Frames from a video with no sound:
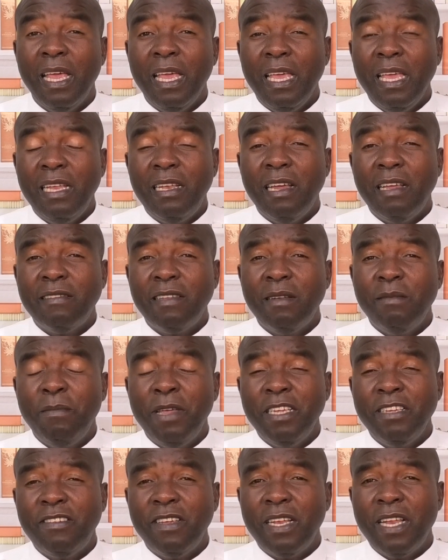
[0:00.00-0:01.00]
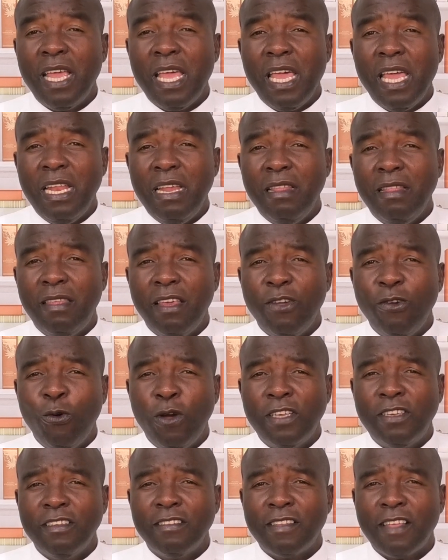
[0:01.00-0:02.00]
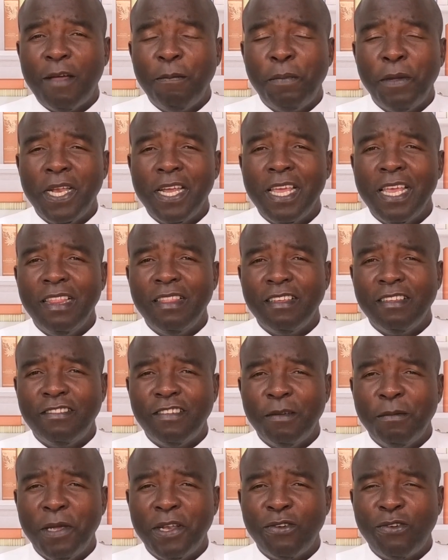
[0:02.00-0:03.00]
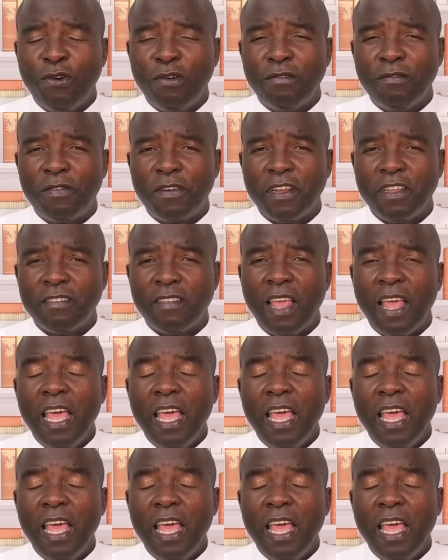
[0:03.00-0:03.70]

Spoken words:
It doesn't mention anything what is happening in the German Conference.